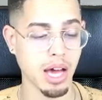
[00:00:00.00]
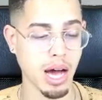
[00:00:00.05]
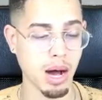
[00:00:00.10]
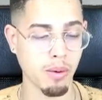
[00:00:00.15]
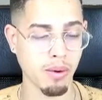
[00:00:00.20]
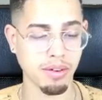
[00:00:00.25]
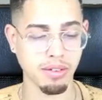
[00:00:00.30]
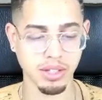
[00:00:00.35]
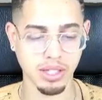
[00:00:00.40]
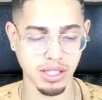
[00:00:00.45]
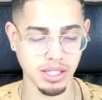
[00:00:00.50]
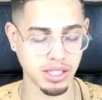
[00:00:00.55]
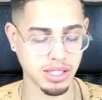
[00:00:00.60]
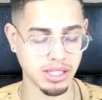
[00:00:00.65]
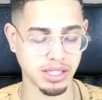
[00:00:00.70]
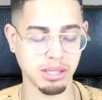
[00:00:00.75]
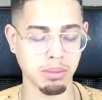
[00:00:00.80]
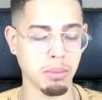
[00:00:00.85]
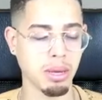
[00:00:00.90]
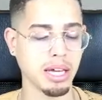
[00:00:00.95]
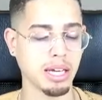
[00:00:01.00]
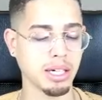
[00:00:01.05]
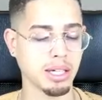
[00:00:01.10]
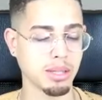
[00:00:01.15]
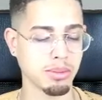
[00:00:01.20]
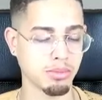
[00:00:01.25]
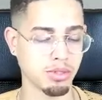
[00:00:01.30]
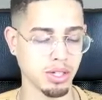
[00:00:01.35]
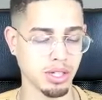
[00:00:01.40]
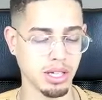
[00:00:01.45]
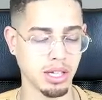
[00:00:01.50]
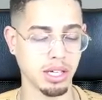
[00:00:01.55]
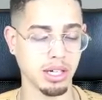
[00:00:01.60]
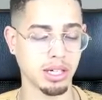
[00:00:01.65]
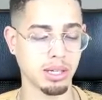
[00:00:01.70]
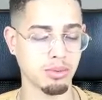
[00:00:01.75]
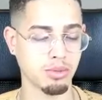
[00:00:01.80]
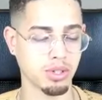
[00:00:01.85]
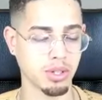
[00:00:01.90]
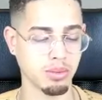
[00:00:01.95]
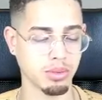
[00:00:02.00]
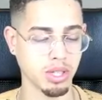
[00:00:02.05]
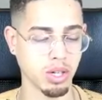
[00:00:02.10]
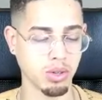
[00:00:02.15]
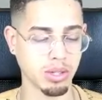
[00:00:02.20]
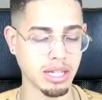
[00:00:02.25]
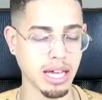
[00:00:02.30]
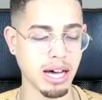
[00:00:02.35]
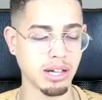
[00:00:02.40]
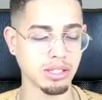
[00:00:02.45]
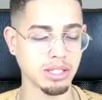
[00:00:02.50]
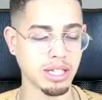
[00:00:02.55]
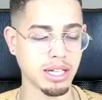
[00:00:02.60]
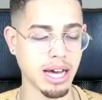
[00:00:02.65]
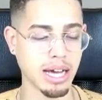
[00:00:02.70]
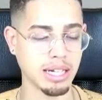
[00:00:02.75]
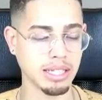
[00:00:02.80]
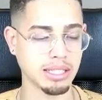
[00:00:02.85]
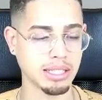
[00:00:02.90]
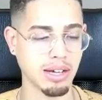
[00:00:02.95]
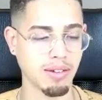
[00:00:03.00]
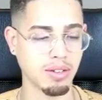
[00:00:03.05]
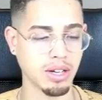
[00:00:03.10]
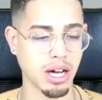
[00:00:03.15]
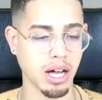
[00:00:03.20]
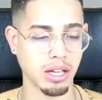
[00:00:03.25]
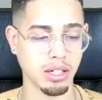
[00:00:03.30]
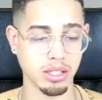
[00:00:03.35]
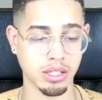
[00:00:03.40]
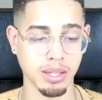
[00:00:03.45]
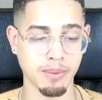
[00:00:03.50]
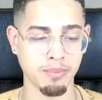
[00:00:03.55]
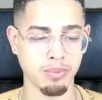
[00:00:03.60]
However, this is just the main income stream. So $1,097.